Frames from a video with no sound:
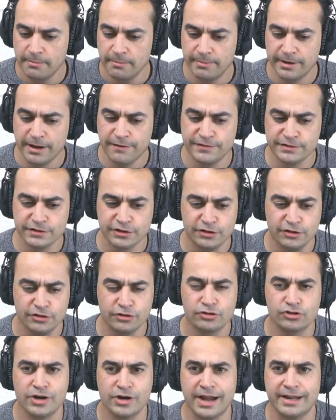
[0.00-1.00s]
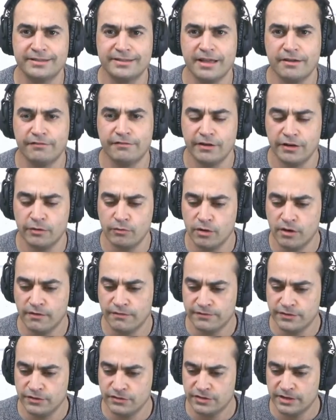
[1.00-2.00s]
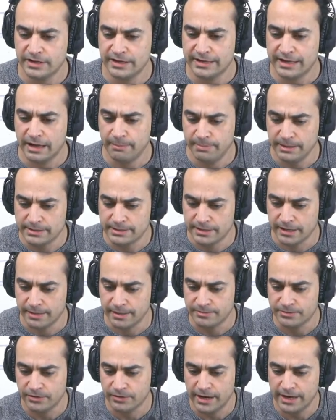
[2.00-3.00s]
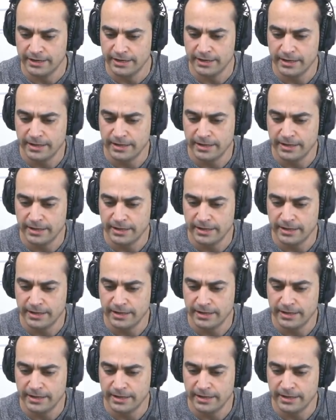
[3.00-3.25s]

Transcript: But if it's a good track, definitely worth using a couple of times, right?